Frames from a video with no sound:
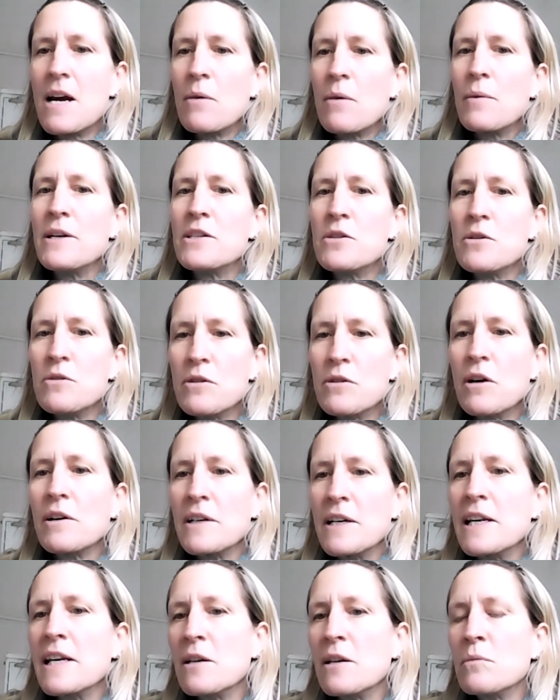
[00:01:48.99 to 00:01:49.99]
We do
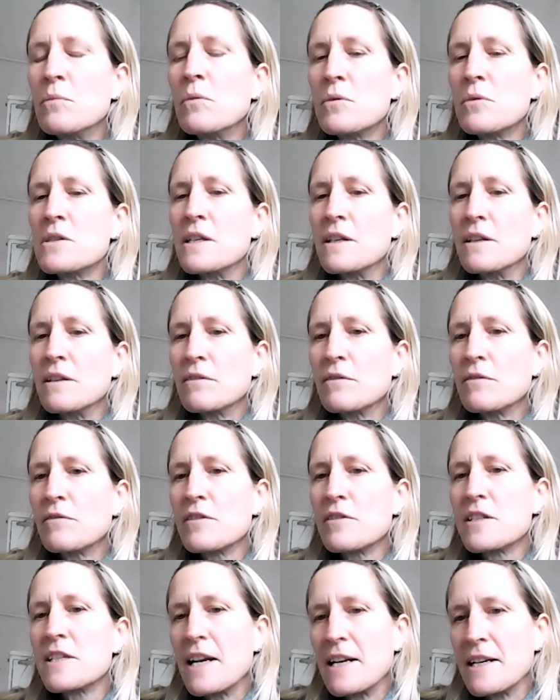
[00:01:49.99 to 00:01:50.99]
not need water
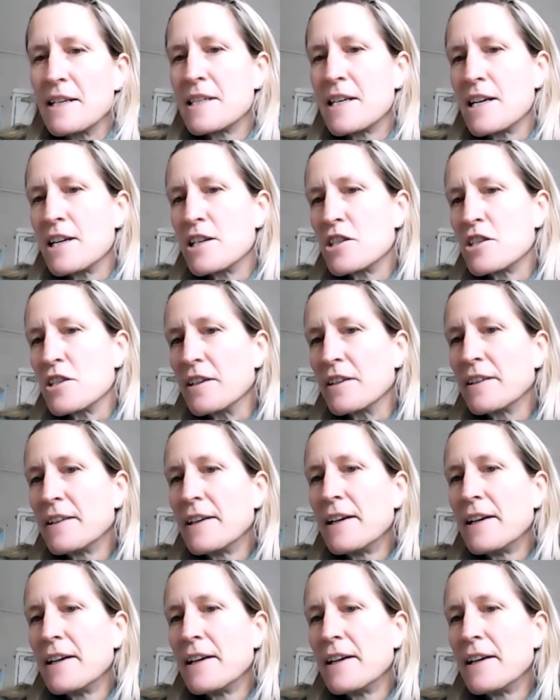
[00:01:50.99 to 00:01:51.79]
for sanitation.